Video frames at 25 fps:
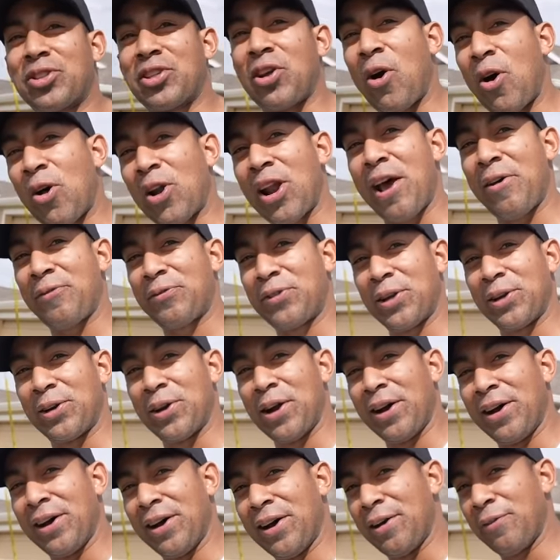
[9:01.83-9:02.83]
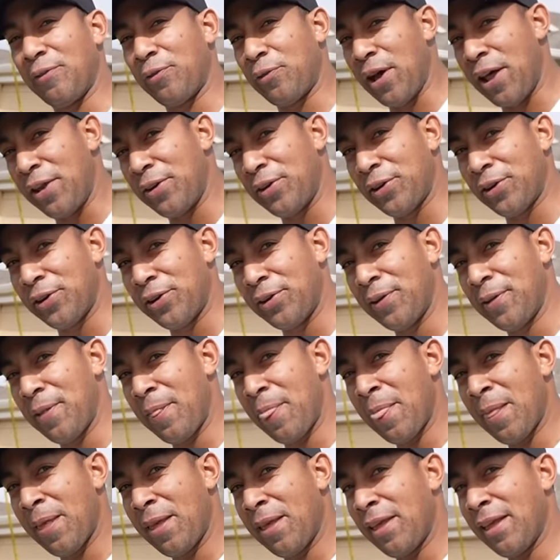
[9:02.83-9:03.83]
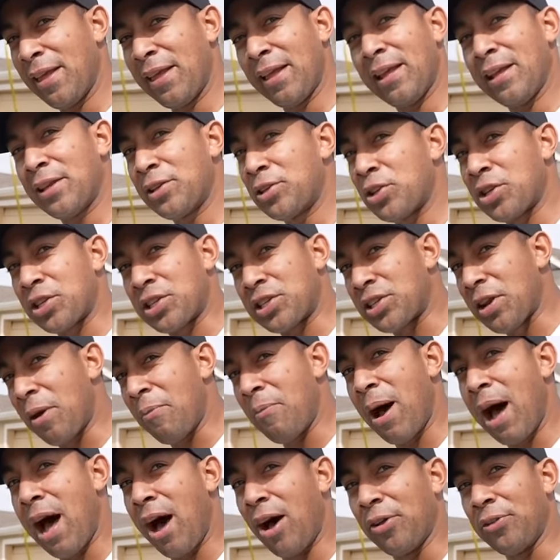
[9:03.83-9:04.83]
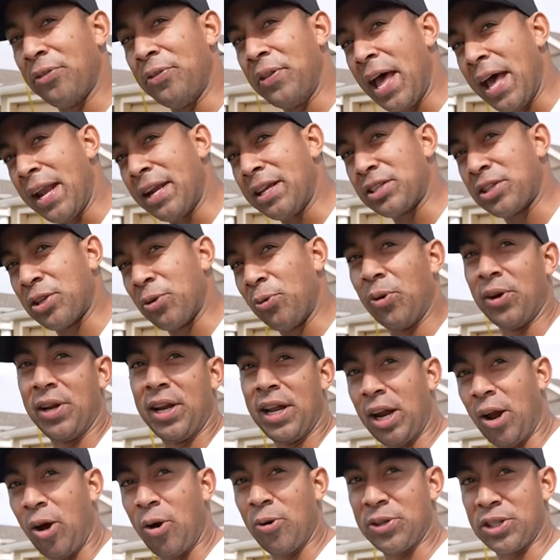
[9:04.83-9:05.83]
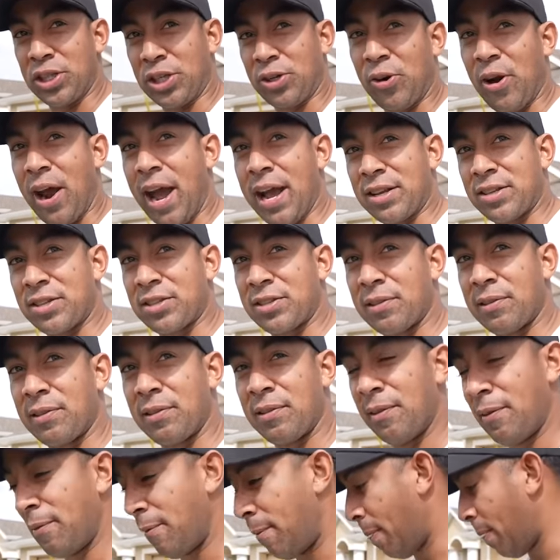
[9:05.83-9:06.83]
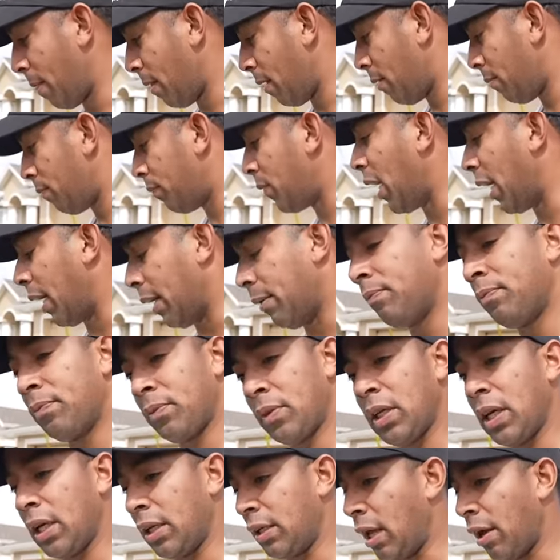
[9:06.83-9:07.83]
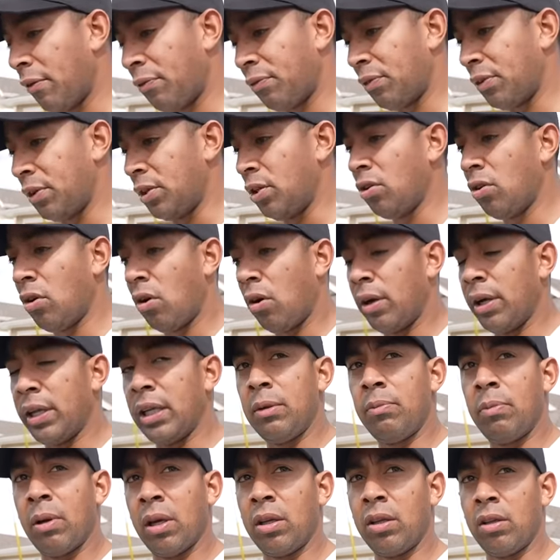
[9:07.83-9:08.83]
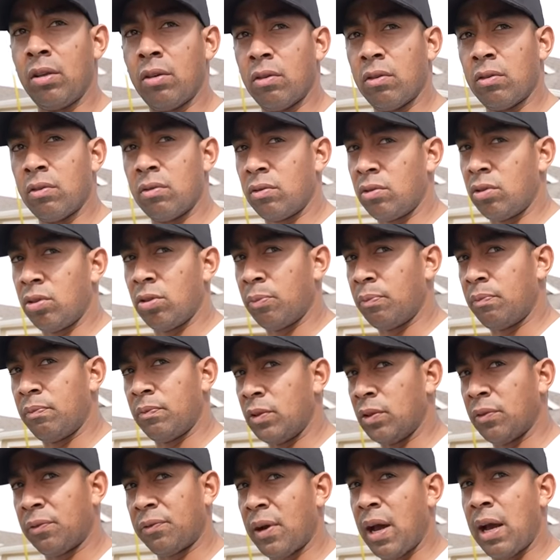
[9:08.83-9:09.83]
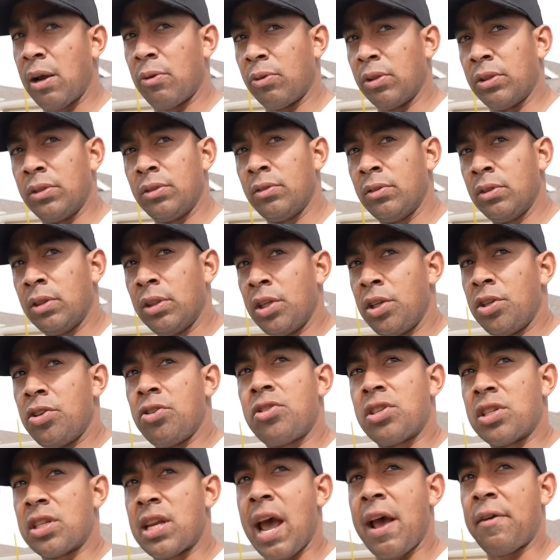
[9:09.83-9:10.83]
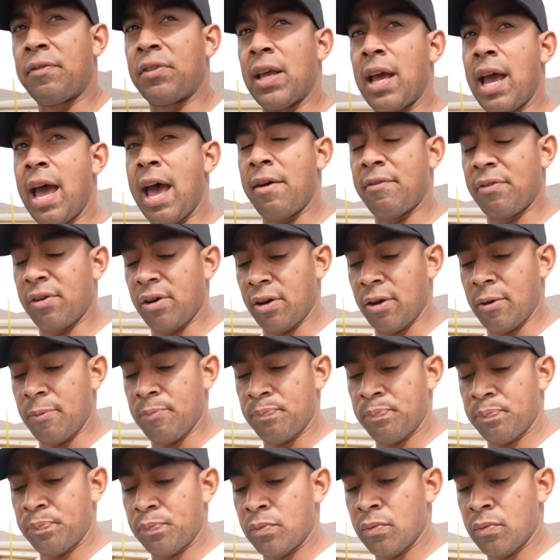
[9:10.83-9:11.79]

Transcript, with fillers: sought after uh, fender because somehow that is the one that always. Are cracks. they pretty easy to get? Yeah, yeah, definitely. You go on eBay, you'll you'll, you'll find one. Okay. You just have to have a